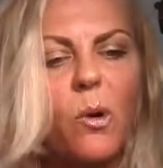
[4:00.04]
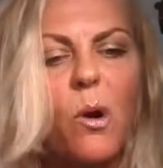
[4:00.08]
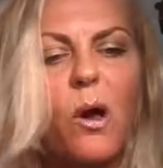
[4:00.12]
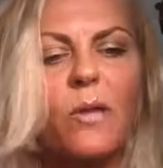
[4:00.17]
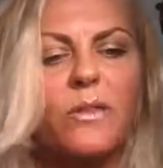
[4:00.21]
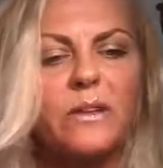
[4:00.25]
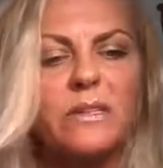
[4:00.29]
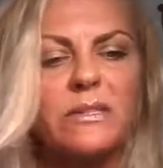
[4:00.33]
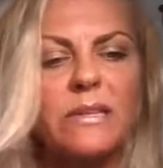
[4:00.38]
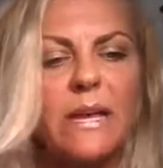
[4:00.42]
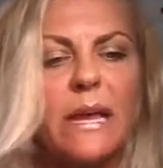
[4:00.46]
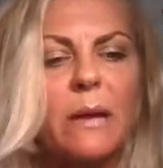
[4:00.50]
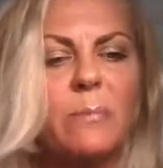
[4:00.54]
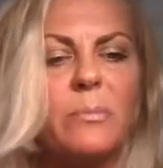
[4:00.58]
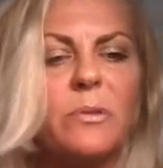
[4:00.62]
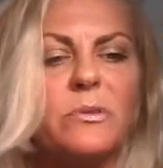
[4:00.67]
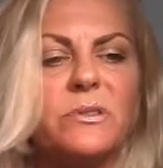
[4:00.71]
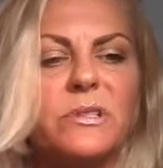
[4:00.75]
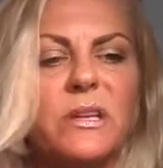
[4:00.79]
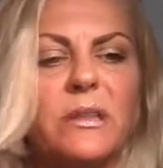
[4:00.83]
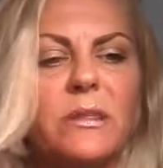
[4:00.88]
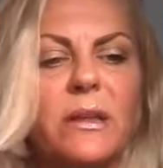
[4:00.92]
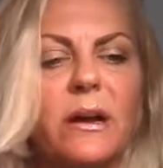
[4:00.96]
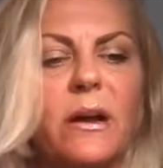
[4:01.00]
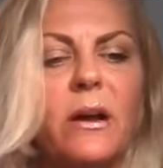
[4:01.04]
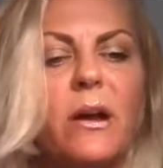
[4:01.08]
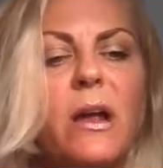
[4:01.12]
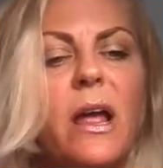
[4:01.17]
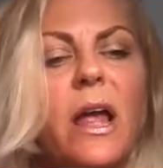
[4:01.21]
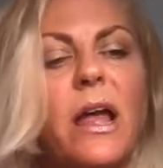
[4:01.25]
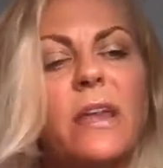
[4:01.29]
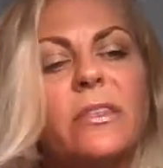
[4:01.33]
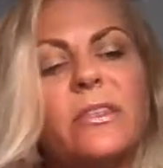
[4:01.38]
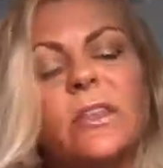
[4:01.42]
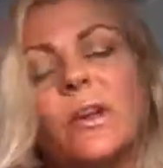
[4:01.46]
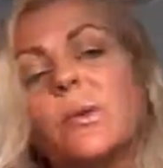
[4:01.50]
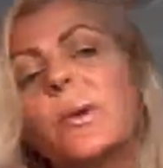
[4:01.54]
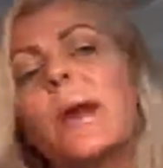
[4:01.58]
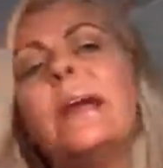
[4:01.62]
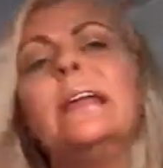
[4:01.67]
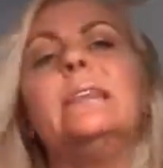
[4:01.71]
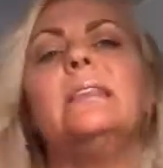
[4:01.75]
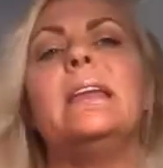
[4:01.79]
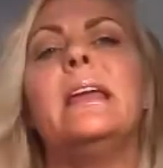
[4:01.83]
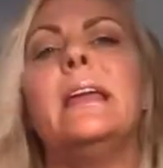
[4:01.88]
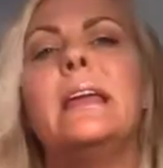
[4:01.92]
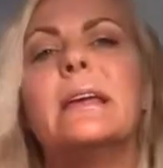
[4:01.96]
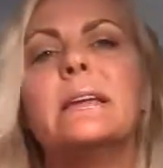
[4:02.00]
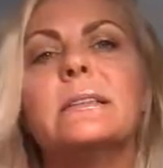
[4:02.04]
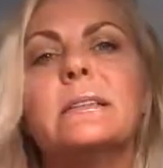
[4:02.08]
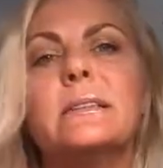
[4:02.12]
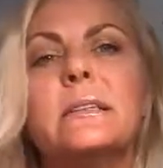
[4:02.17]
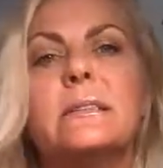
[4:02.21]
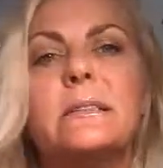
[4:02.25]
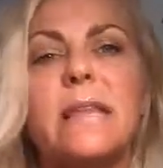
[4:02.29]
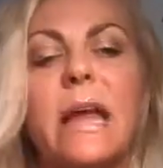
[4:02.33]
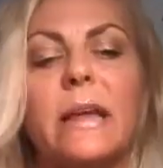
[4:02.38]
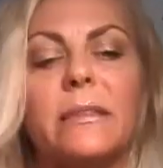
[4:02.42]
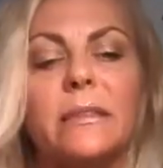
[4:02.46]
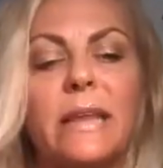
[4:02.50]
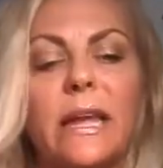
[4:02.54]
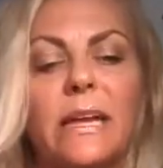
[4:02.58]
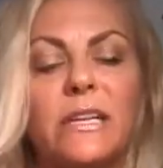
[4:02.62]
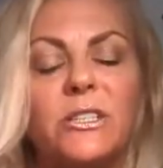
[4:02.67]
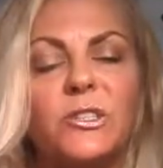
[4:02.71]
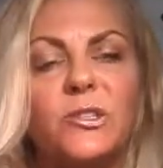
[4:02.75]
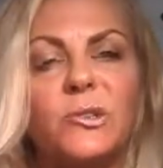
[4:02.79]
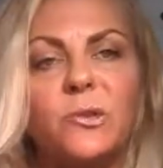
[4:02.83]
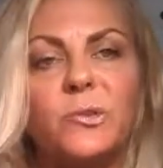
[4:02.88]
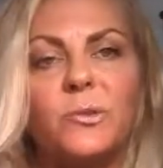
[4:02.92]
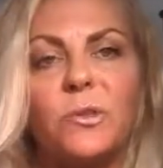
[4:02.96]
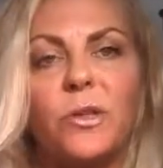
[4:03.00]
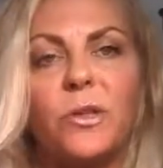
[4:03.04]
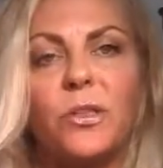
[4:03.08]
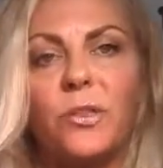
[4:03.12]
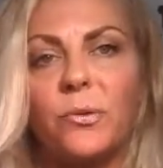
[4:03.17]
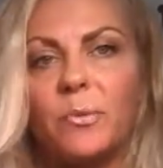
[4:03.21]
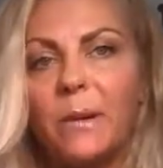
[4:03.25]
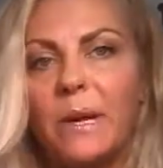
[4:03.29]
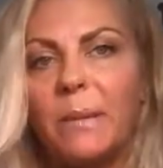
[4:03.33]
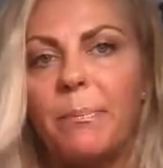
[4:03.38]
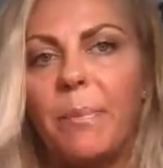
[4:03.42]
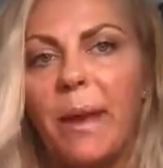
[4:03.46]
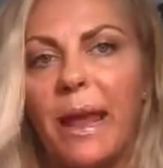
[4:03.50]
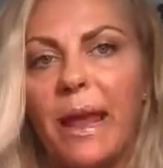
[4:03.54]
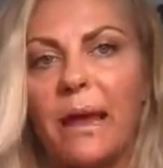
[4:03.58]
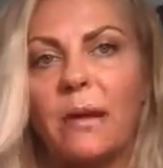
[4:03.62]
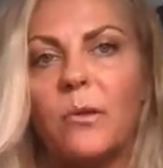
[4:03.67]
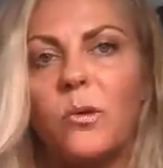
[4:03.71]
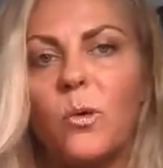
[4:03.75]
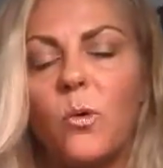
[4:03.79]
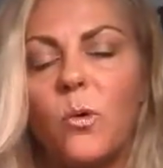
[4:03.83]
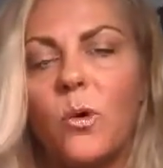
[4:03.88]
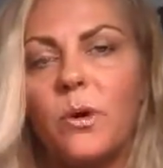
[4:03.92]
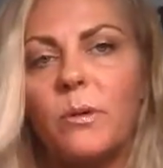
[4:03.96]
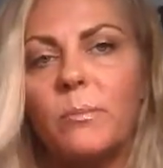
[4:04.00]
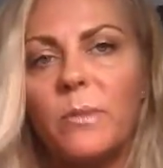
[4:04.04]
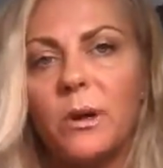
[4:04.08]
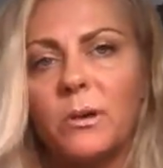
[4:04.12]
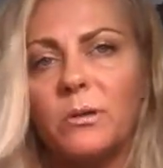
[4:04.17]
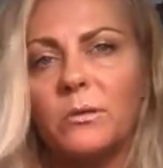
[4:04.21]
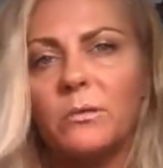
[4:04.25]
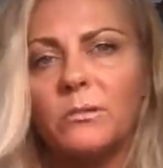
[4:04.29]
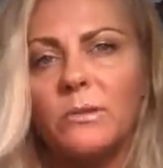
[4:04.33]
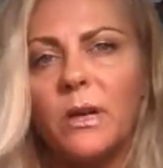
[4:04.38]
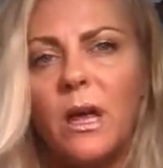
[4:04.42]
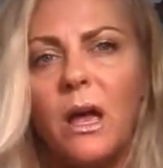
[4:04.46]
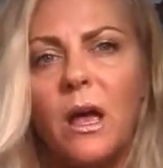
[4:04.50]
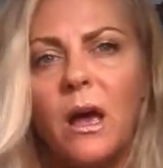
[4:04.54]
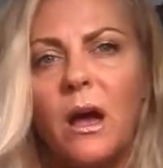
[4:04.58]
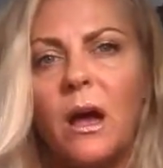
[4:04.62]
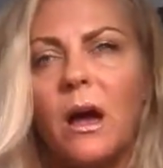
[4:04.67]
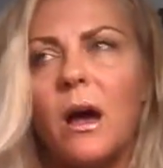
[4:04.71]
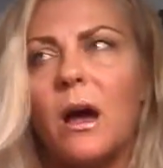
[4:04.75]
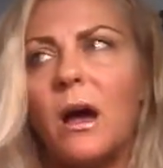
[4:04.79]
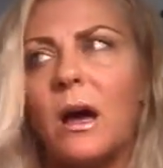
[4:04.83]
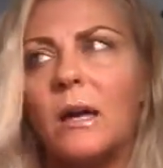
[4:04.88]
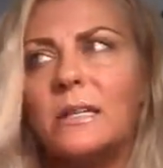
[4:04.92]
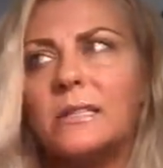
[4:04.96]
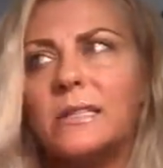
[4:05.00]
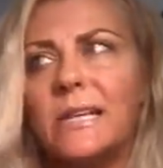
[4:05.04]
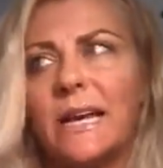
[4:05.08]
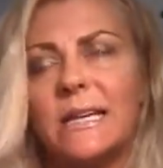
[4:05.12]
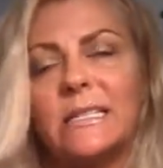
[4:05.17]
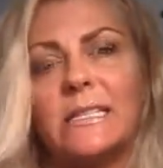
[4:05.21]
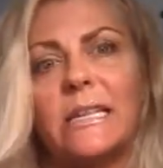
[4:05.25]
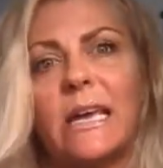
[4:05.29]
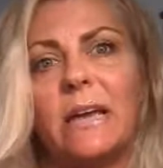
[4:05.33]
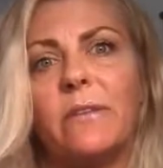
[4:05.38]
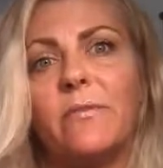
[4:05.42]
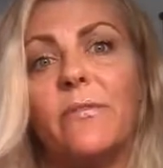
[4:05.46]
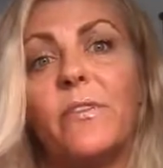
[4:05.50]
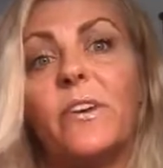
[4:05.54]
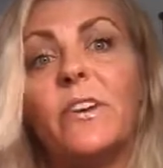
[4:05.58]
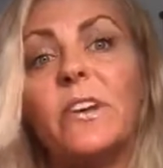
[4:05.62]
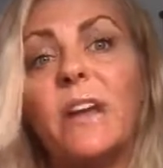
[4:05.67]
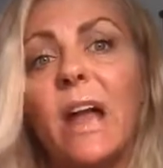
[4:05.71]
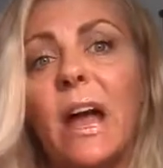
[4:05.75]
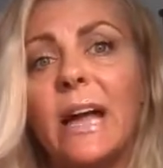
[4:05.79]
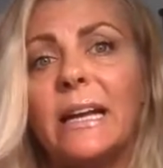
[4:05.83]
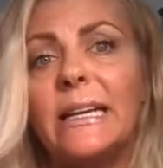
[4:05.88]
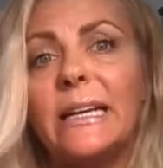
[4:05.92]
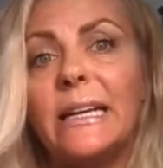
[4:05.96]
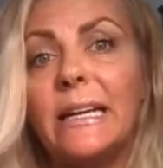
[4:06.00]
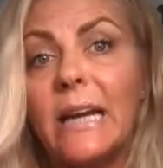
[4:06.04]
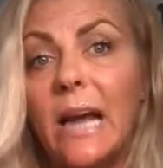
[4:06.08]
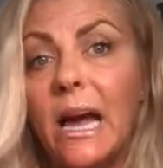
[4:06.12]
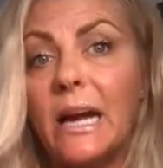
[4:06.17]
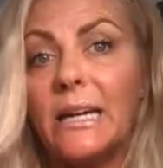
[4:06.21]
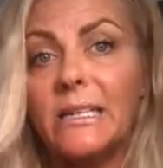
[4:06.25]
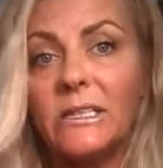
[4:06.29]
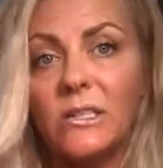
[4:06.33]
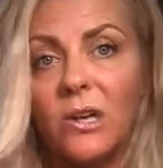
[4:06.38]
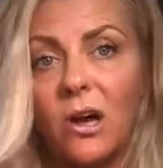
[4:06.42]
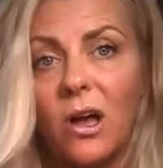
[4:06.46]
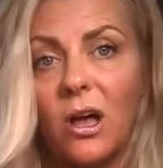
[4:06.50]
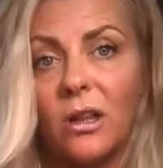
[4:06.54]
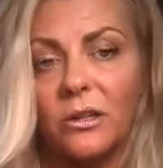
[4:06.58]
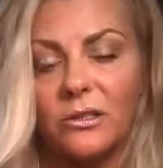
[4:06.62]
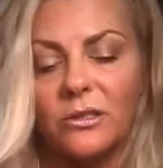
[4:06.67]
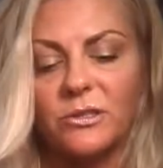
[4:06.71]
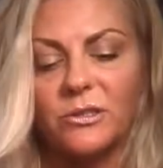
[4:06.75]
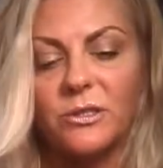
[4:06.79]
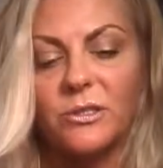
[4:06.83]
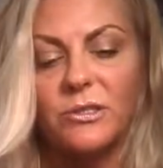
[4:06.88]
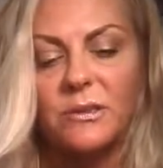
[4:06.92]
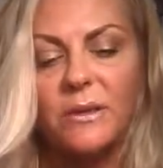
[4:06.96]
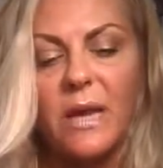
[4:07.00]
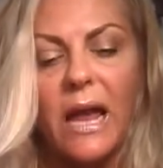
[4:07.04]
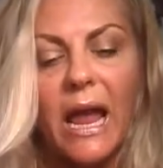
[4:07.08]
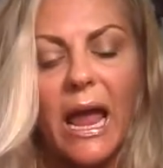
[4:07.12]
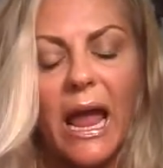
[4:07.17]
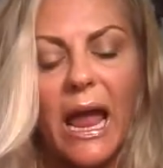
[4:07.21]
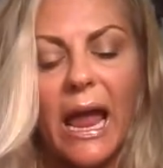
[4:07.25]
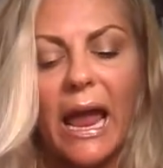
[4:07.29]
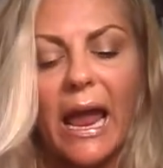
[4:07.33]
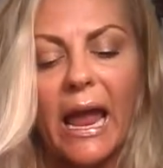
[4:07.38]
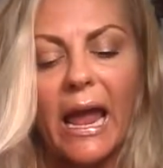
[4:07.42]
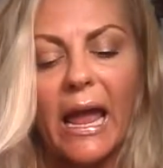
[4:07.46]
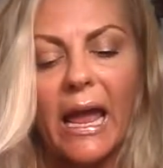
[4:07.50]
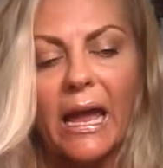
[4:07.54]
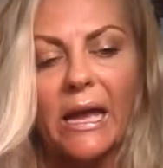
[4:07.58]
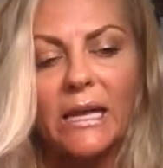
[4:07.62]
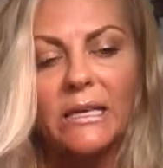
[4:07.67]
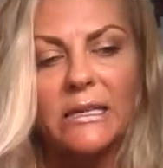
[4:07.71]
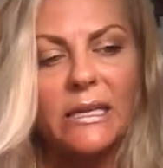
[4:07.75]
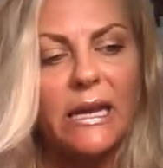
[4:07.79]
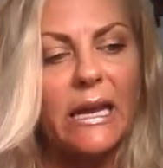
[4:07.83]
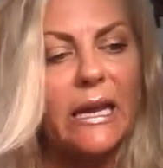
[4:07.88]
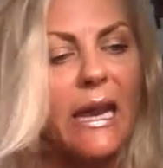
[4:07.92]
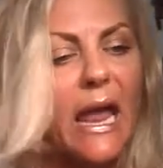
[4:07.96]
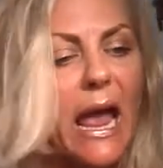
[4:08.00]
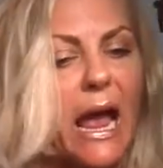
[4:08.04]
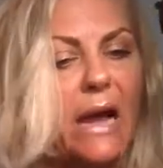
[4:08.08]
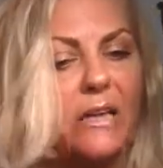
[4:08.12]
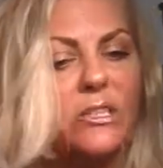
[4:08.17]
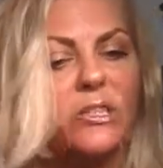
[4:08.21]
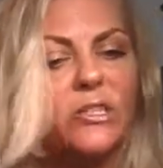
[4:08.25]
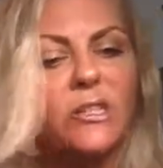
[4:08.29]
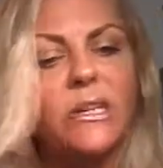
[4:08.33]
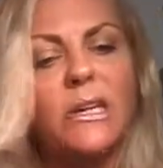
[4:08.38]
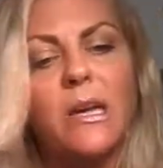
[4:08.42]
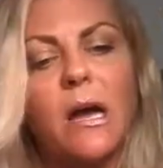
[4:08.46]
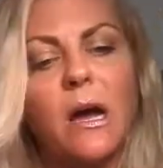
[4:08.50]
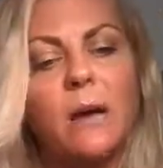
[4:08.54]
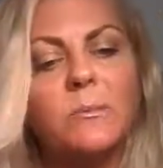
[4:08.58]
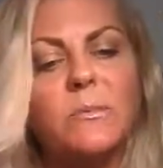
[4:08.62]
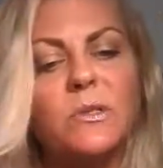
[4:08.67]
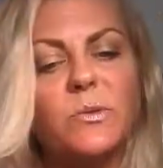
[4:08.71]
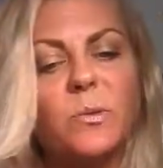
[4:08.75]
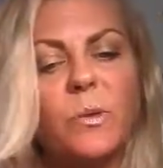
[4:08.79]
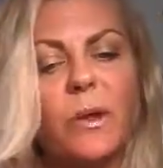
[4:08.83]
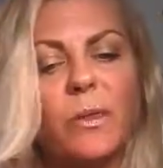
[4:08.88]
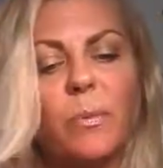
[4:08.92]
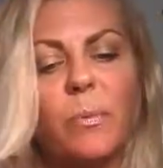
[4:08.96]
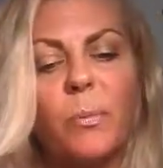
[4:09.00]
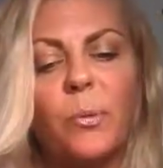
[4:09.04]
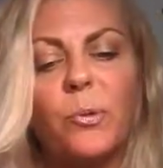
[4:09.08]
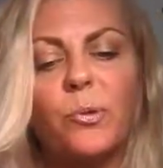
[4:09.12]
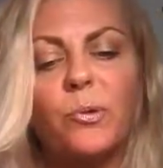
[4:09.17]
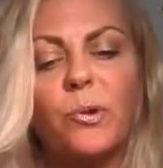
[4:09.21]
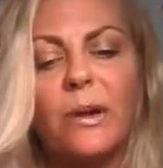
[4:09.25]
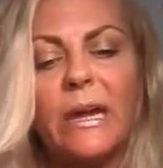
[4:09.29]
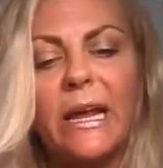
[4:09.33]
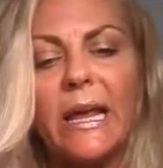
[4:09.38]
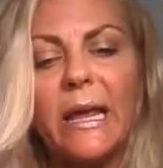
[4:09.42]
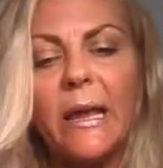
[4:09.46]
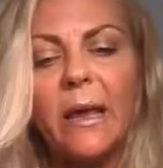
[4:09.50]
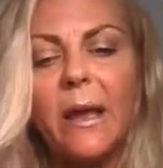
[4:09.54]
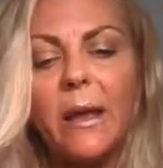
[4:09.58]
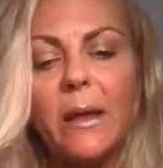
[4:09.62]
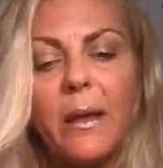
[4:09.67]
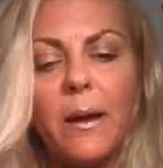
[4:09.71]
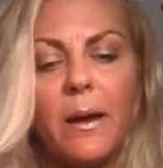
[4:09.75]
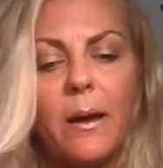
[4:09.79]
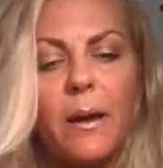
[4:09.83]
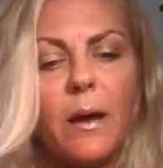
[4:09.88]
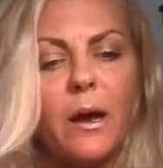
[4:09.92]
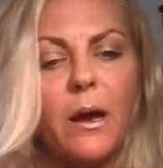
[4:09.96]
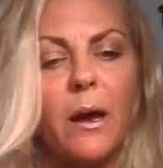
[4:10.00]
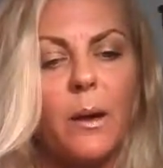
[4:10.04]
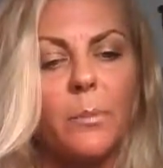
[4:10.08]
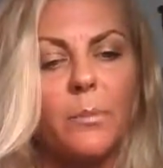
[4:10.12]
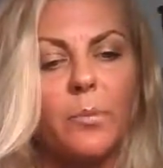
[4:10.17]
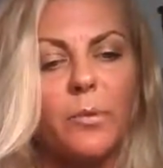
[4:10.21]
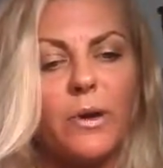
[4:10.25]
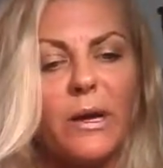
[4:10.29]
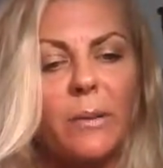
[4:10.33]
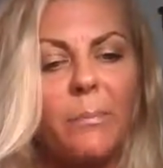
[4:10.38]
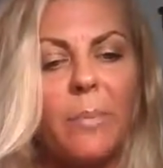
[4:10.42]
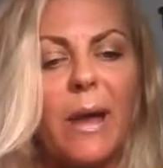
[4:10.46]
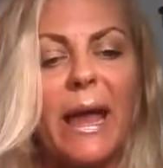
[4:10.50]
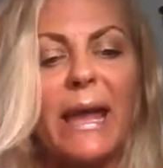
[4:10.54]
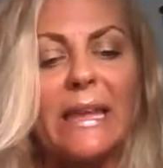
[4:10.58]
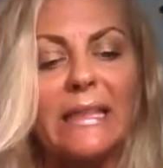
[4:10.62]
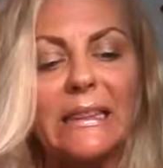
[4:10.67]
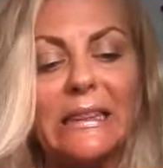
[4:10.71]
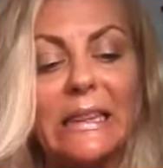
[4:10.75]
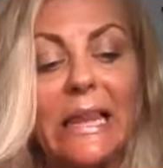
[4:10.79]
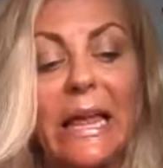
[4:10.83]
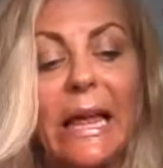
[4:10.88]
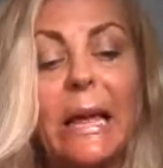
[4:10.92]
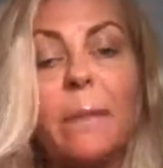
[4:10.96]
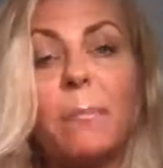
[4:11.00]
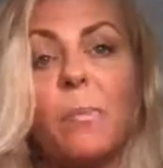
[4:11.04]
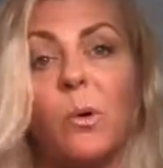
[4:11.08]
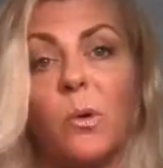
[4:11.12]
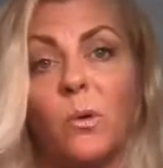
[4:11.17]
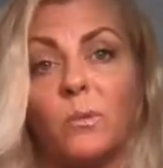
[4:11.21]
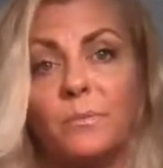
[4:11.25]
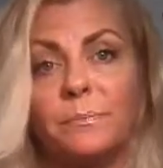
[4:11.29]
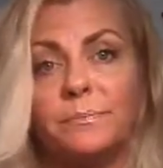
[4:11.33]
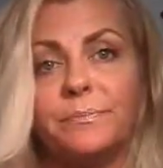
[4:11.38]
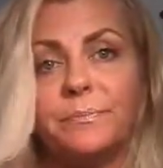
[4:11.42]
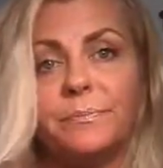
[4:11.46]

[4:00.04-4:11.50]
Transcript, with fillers: all the samples in there. The great thing is, is that they do the three-panel hormone uh, test kit for ninety-nine dollars, and it actually comes with pre uh, prepaid label.